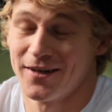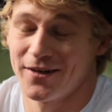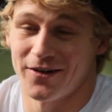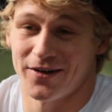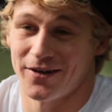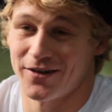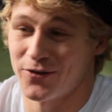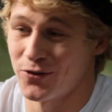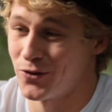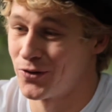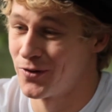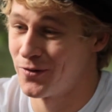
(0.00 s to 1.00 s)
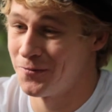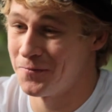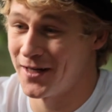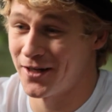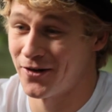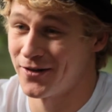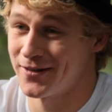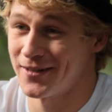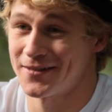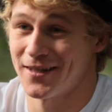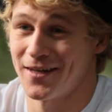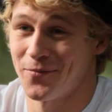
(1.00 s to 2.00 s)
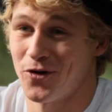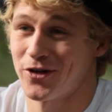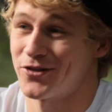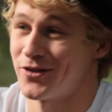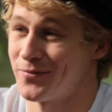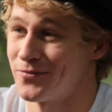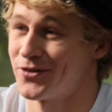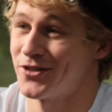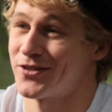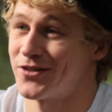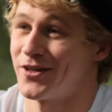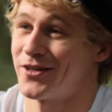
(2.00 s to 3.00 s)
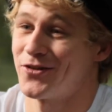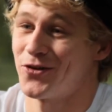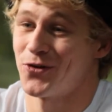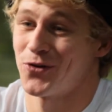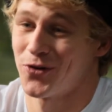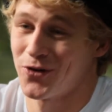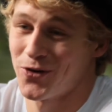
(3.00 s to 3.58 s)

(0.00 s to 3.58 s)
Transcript: Not gonna do many contests anymore, so I'm just gonna do